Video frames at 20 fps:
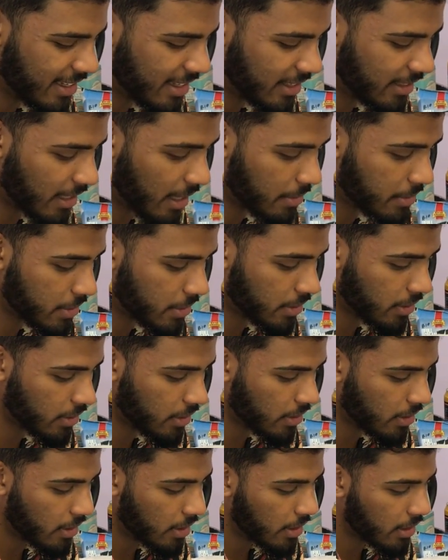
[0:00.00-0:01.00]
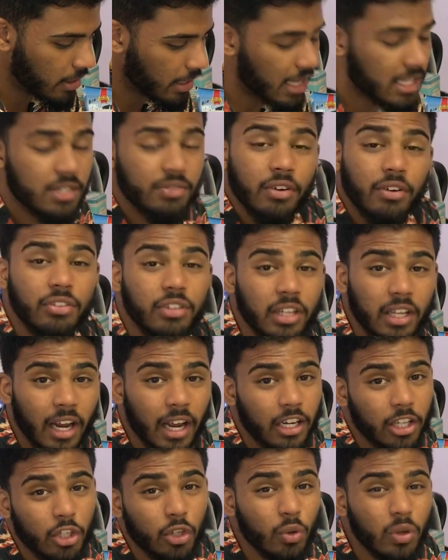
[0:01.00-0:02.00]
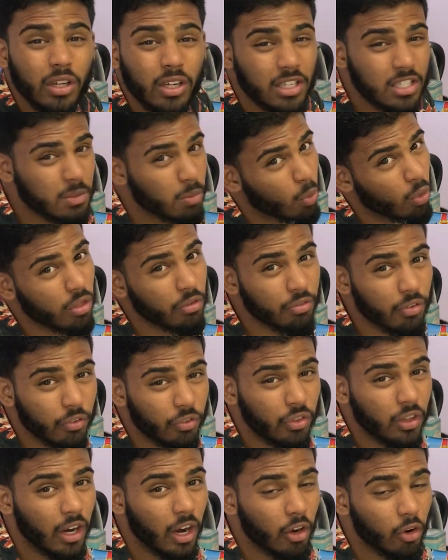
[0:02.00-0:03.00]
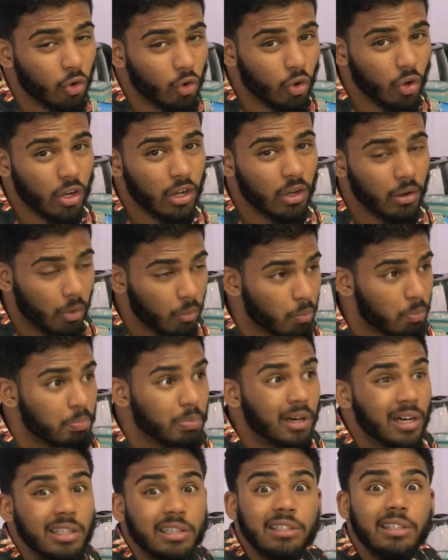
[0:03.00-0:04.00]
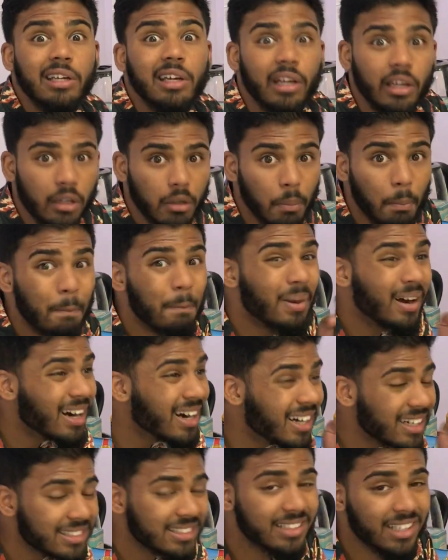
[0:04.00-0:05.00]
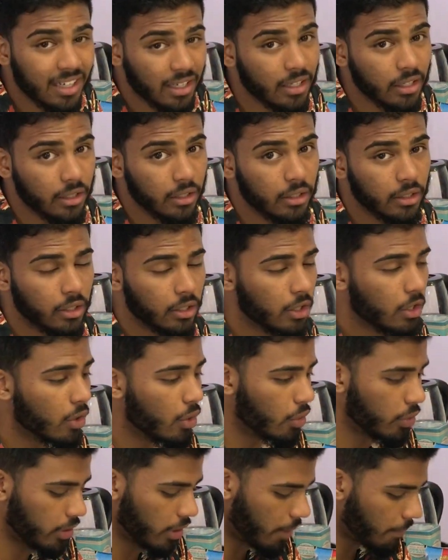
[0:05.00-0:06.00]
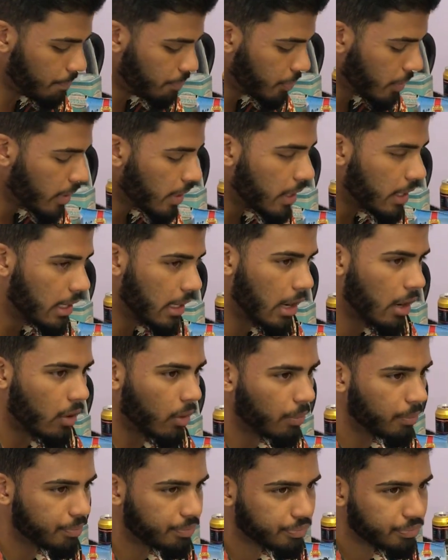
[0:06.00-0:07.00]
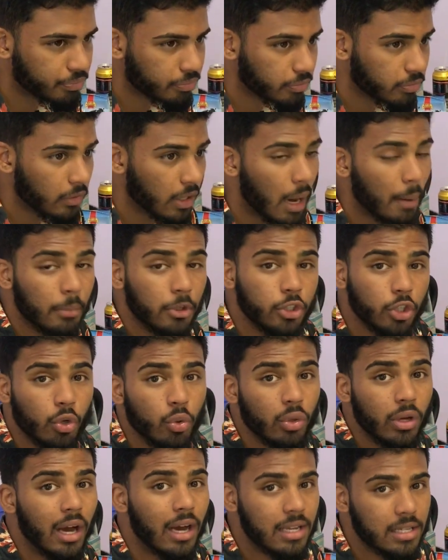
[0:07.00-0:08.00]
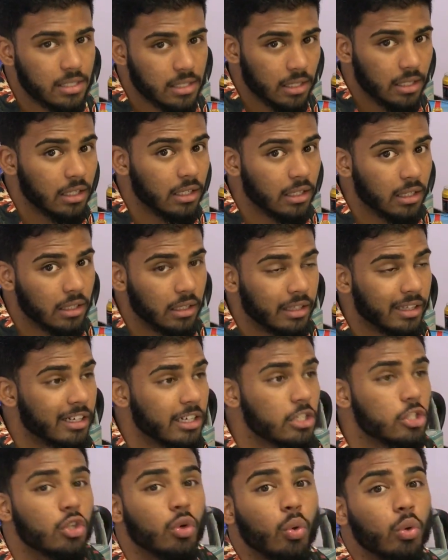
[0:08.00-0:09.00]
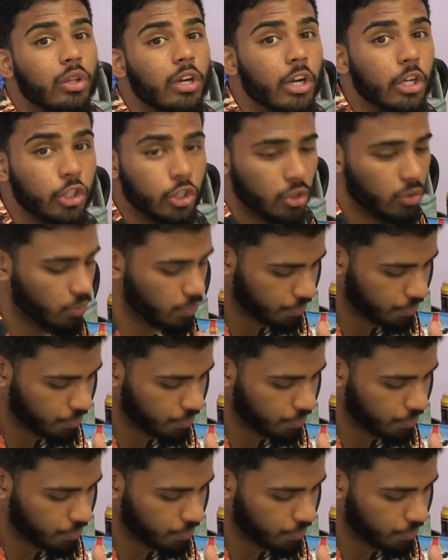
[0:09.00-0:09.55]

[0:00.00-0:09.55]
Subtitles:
Guys, that's 50 Rand. You don't want to risk more than 50 Rand on your per trade, okay? Now, I'm going to show you guys the risk to reward ratio.